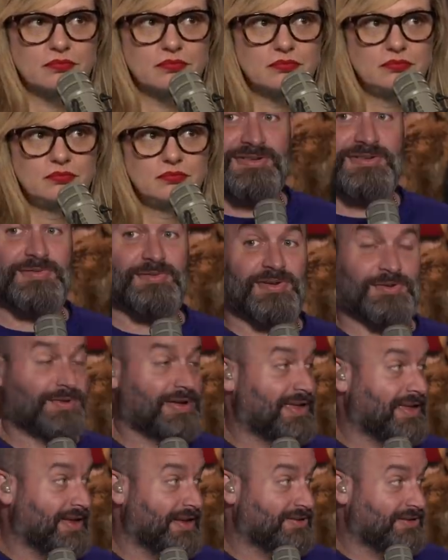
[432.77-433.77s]
if you just want
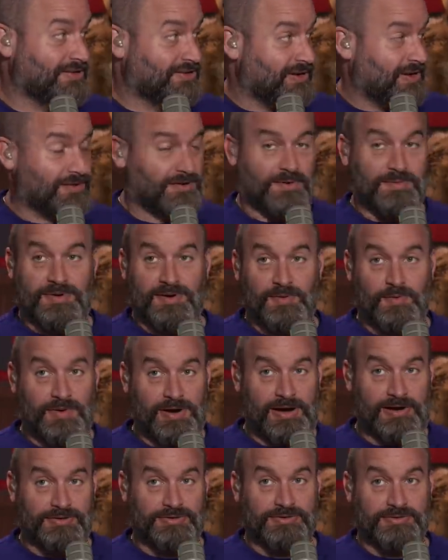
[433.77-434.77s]
to engage each other, I'm going to
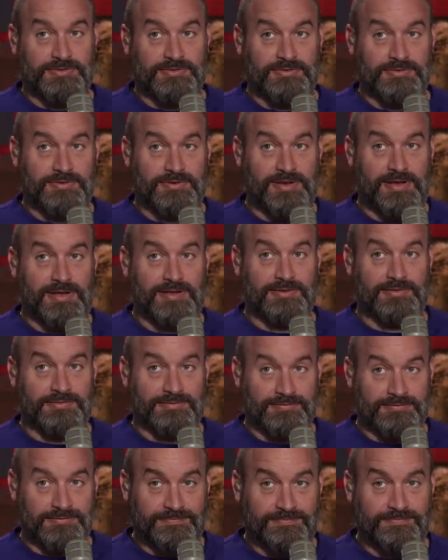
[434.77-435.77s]
watch. Yeah,
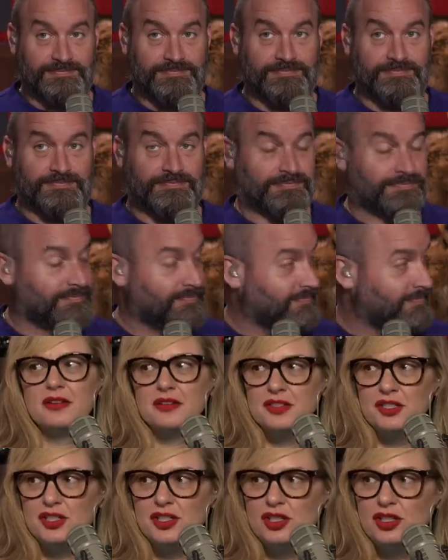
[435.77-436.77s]
What about Twitter?
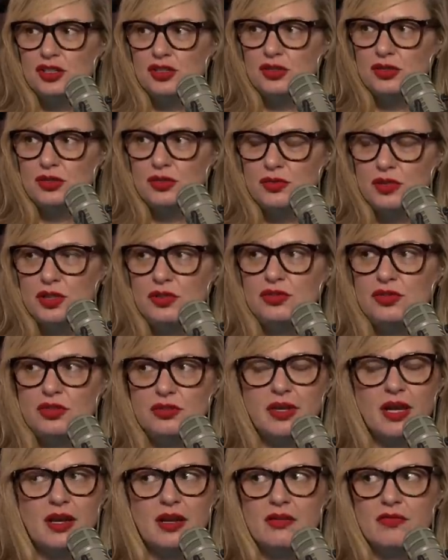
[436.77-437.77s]
Do you you
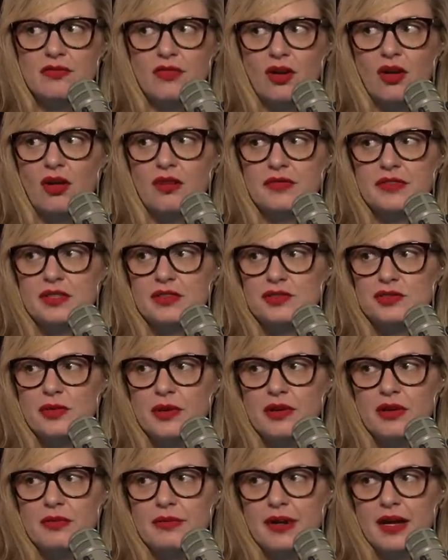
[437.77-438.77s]
do get involved in
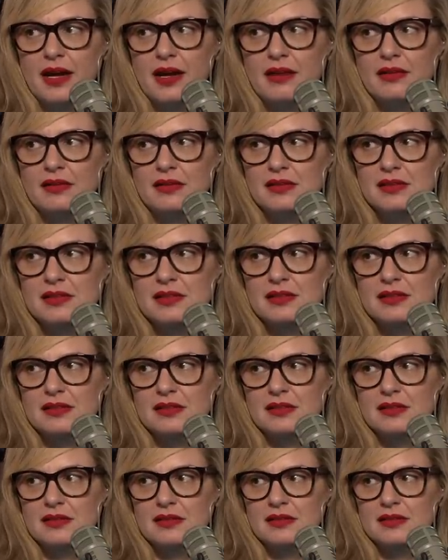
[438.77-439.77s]
Twitter rarely, battles?
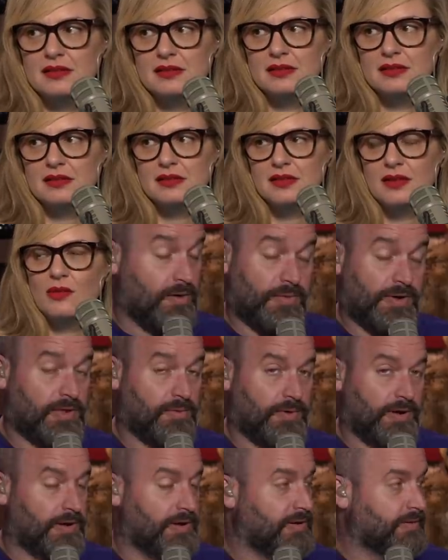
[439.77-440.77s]
rarely. Rarely. What I really
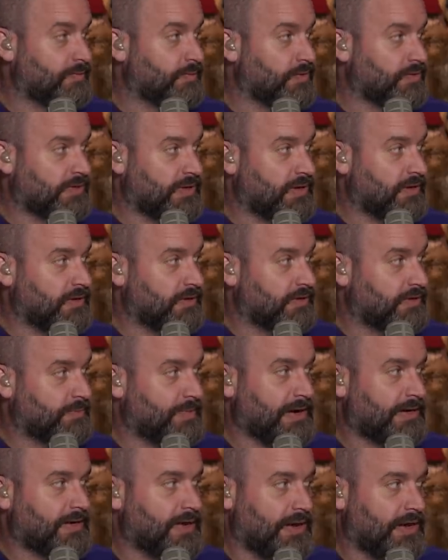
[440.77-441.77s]
about, rarely. It's mostly okay.
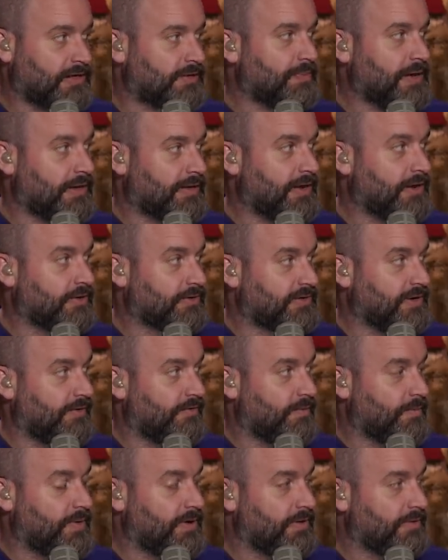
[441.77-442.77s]
spectator. It's spectator
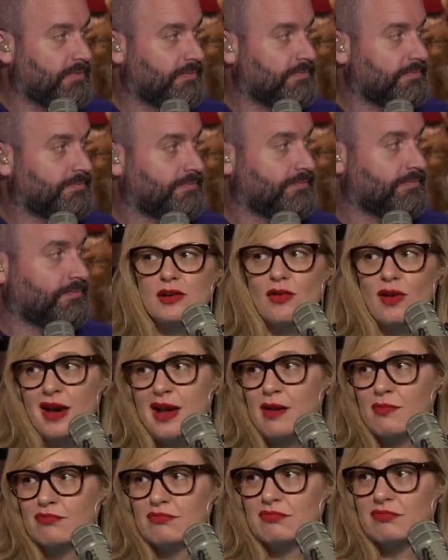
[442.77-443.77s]
stuff for me. What about the
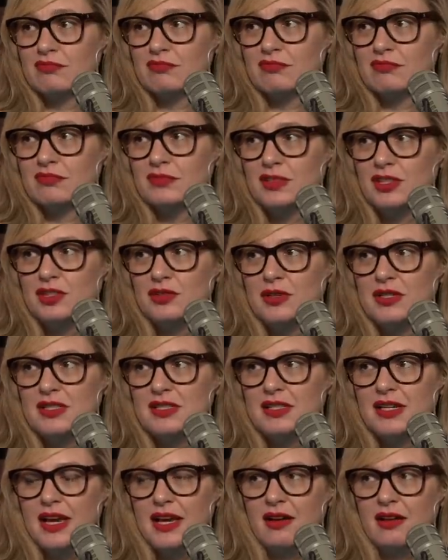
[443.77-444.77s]
gram? You
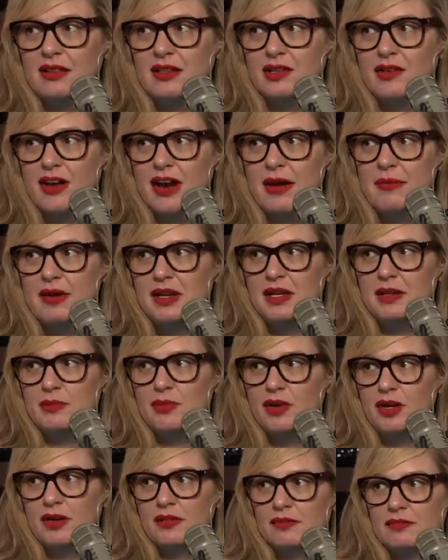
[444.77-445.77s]
instigate on the gram
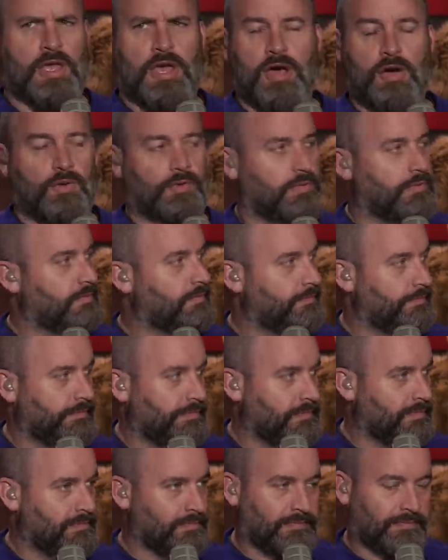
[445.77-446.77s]
anymore? No.
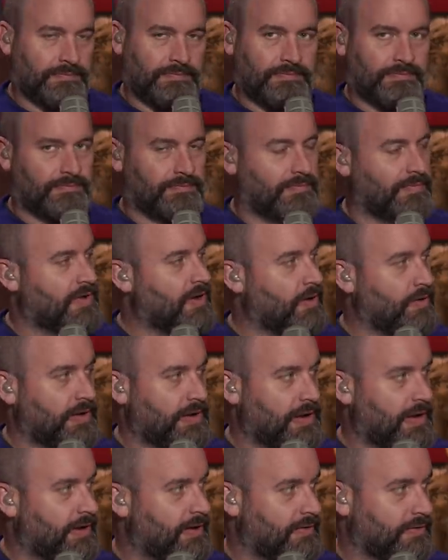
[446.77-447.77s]
Done.
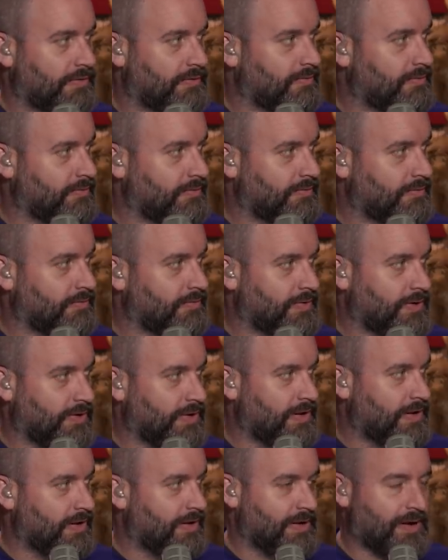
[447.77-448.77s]
Totally done.
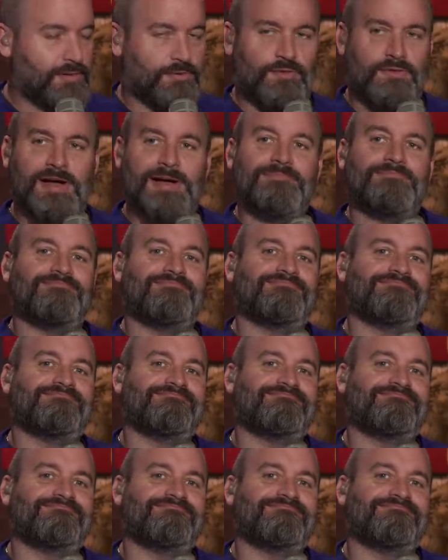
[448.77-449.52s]
Totally done. I grew up.